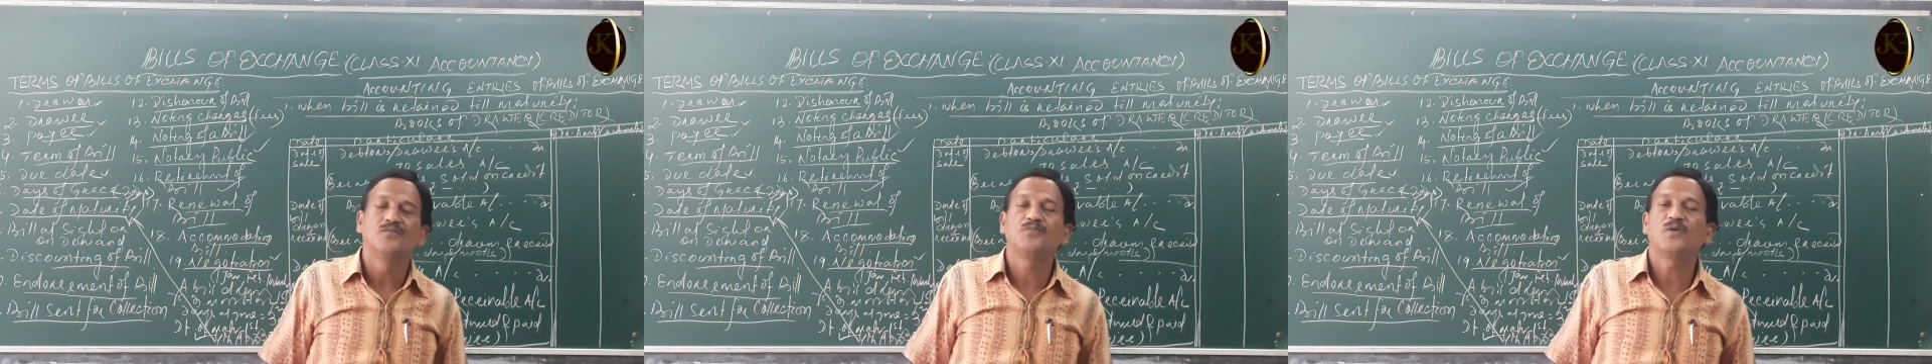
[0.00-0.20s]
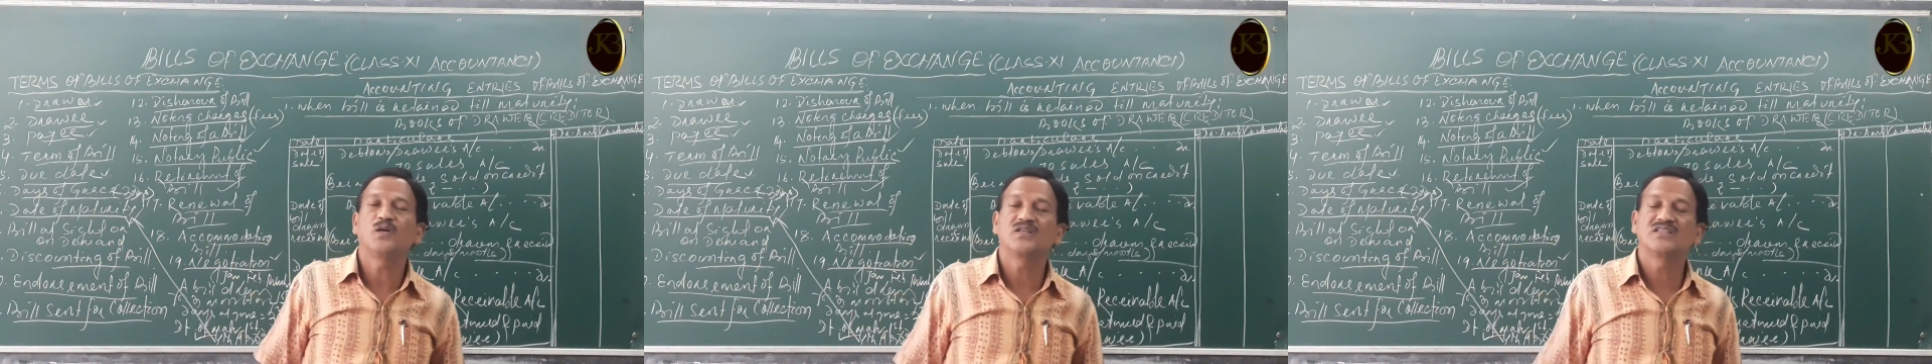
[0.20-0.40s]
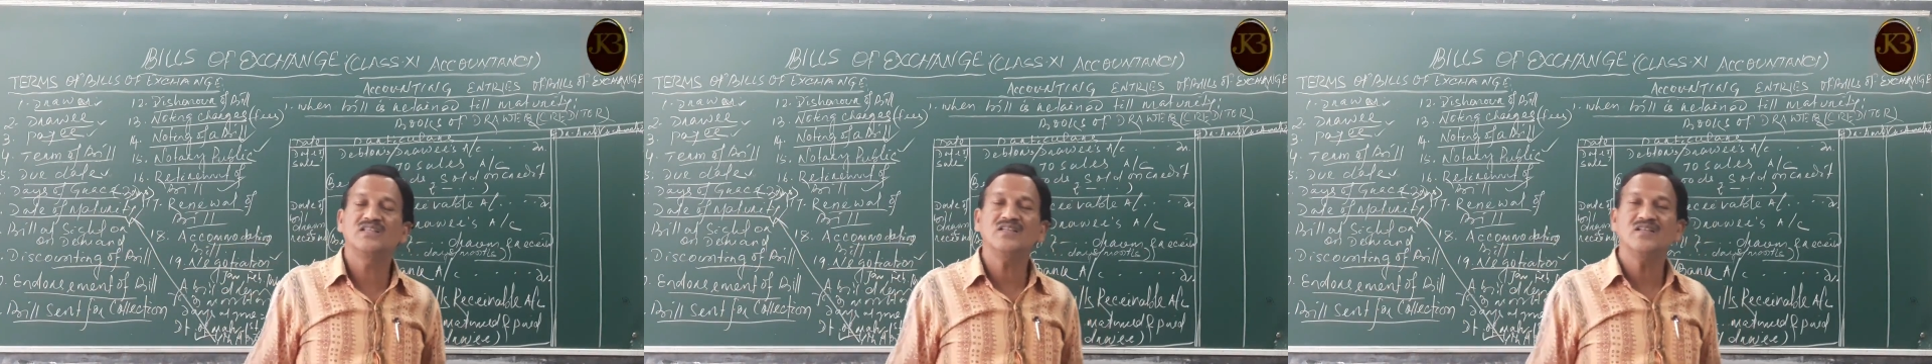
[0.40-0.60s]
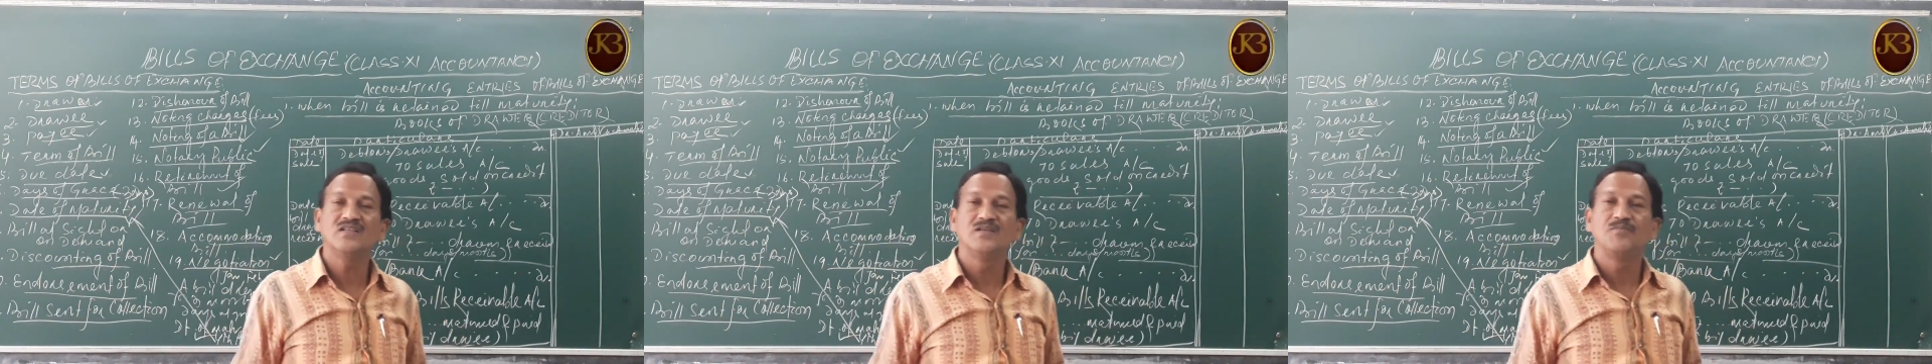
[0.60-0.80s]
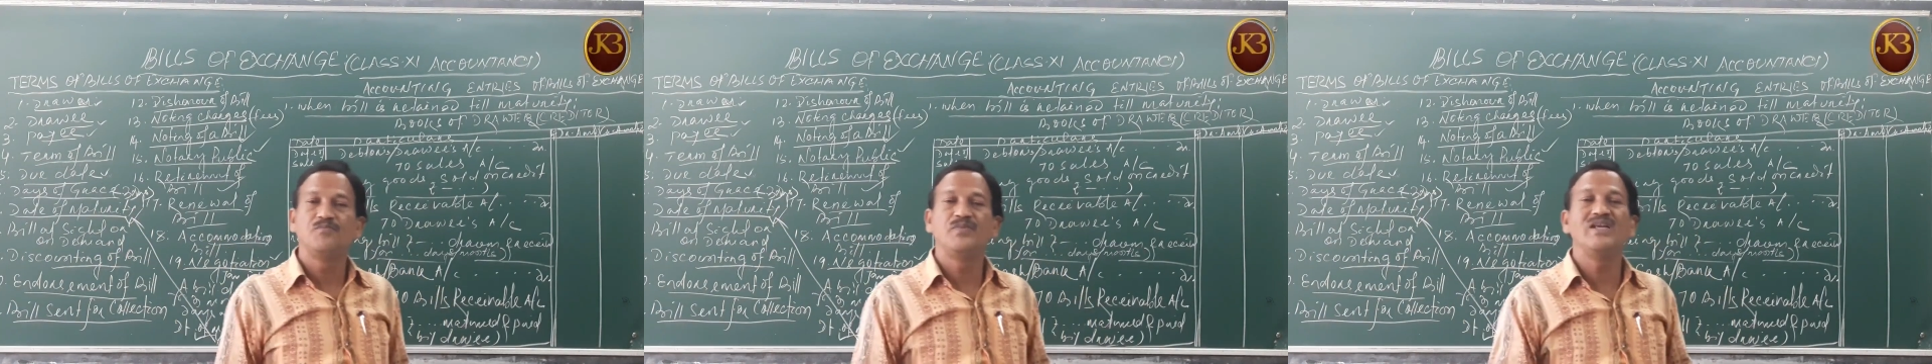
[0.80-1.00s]
for
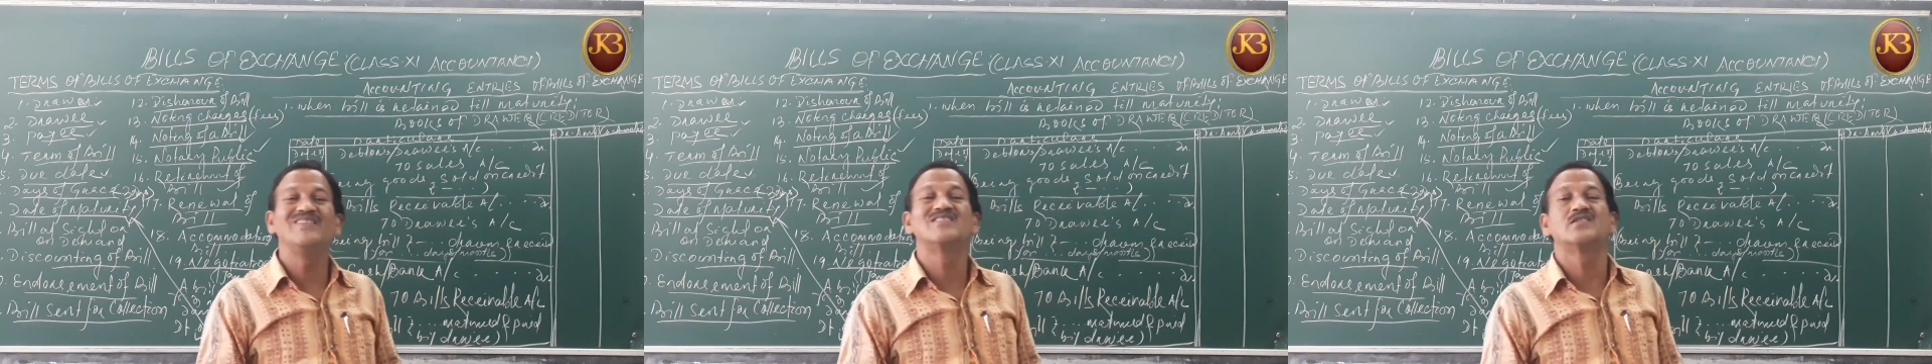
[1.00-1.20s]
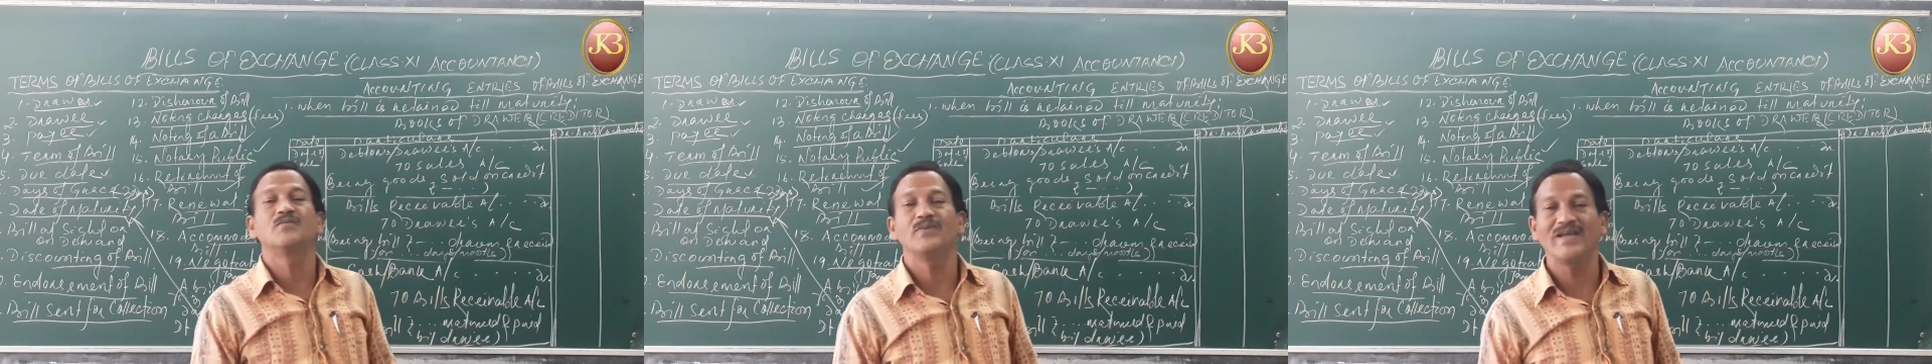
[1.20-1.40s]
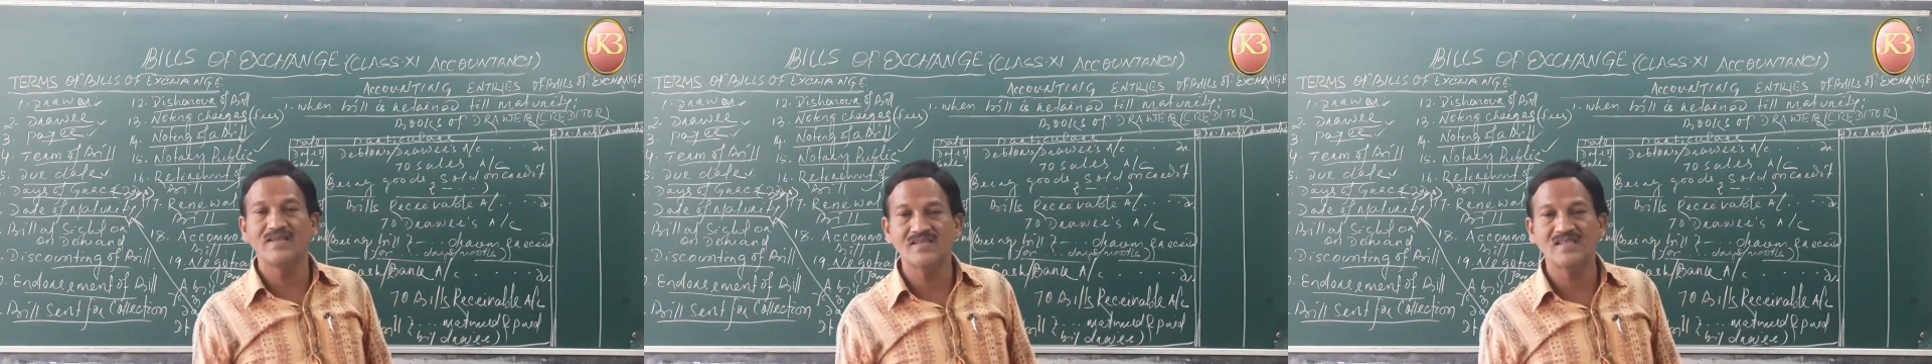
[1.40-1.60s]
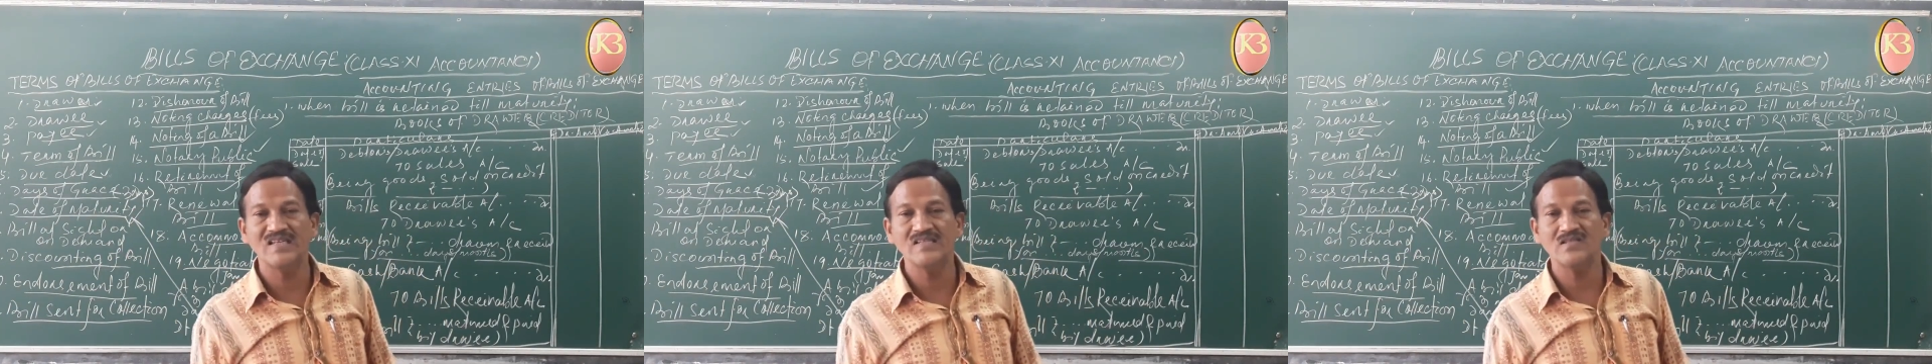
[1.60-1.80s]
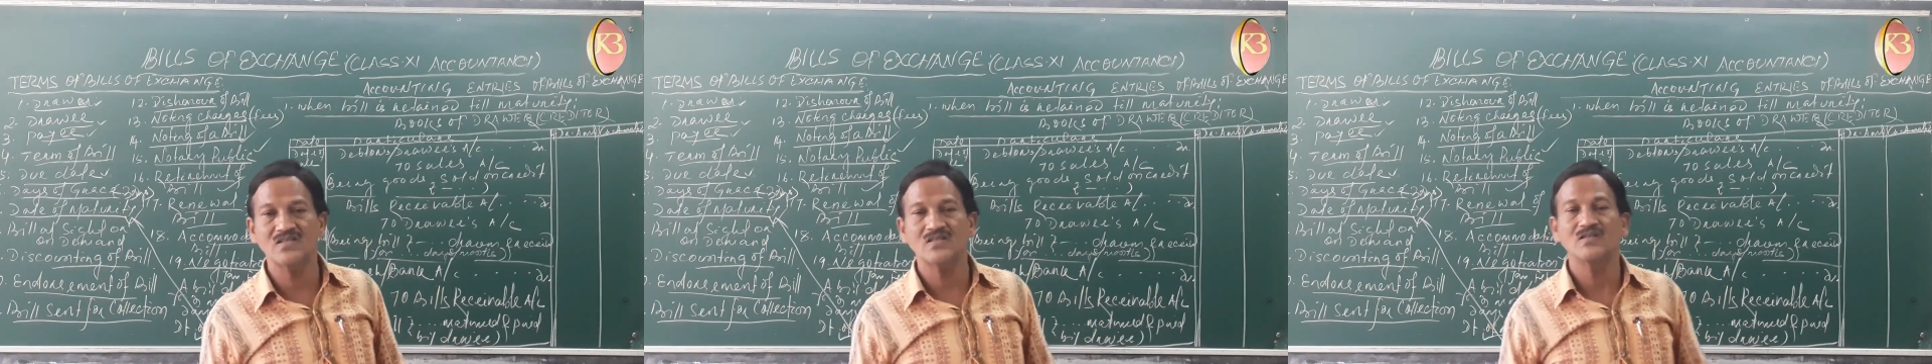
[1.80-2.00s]
the bills of
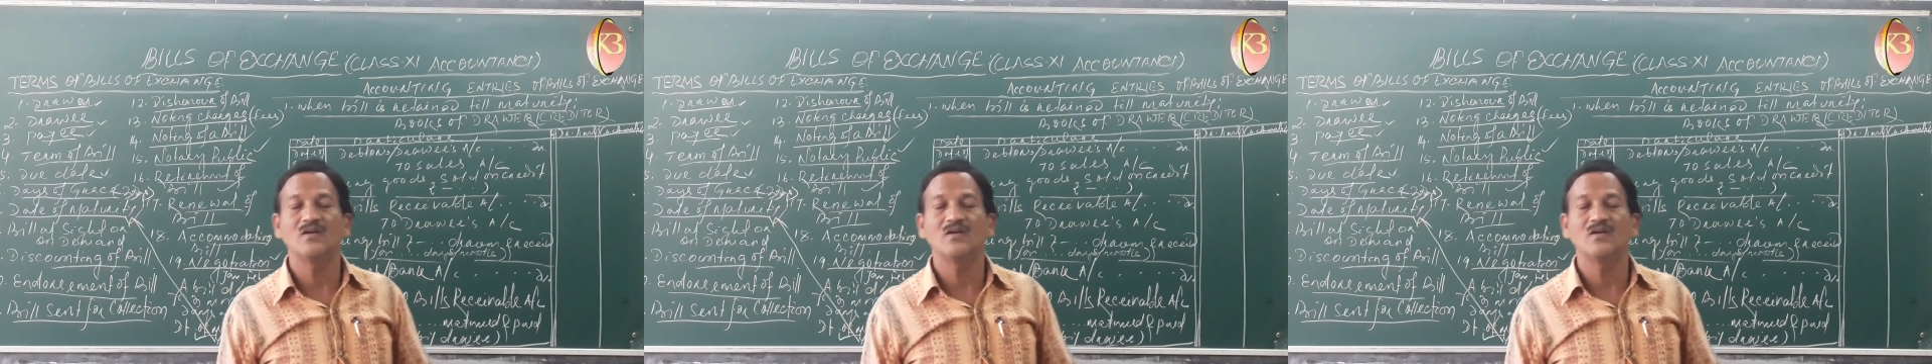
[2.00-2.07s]
exchange